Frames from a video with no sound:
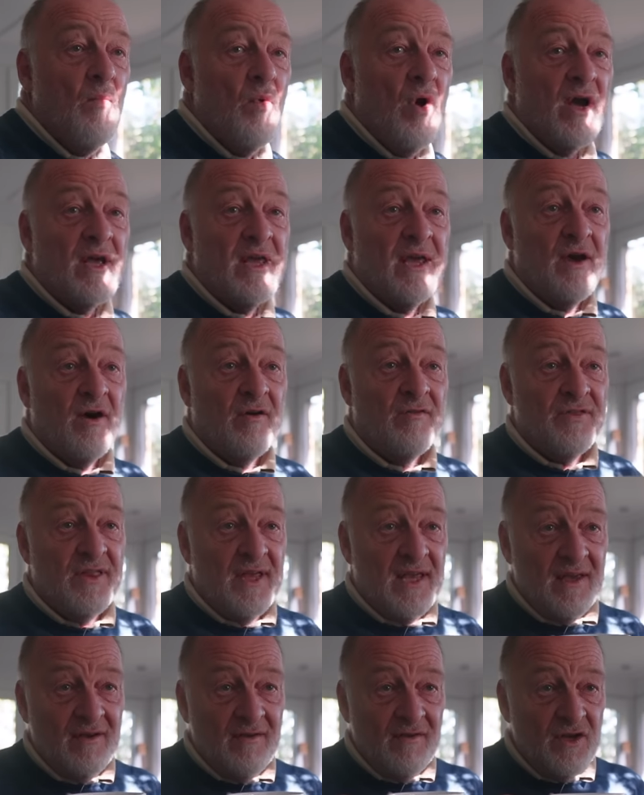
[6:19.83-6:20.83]
working off
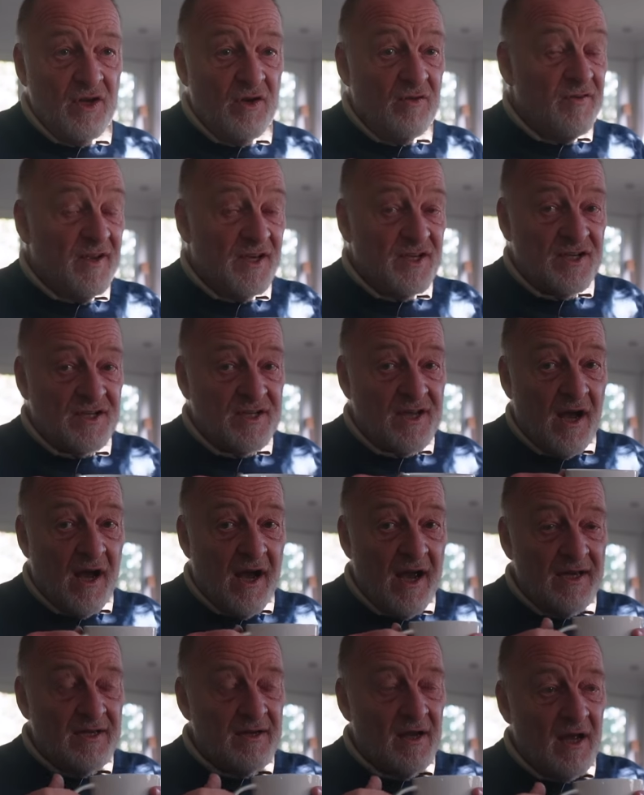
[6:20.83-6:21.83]
the new features
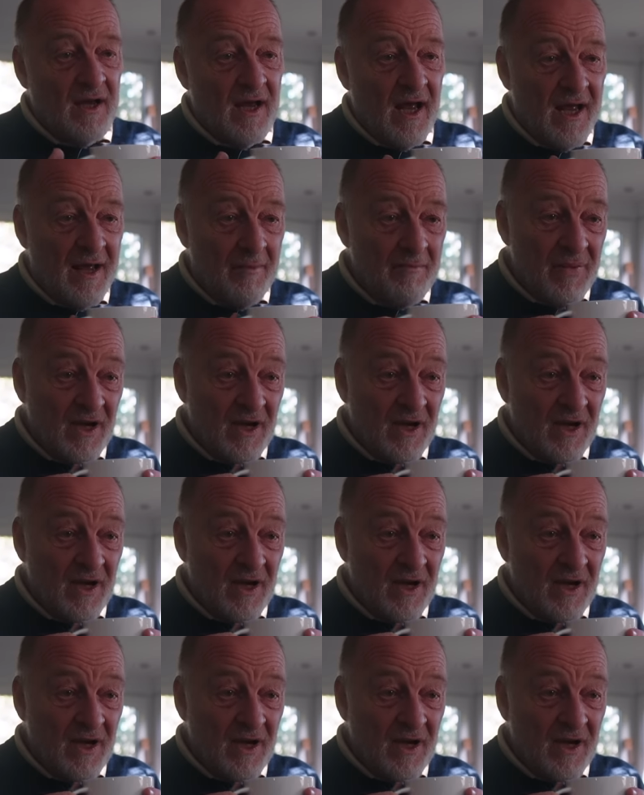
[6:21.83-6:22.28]
guide um,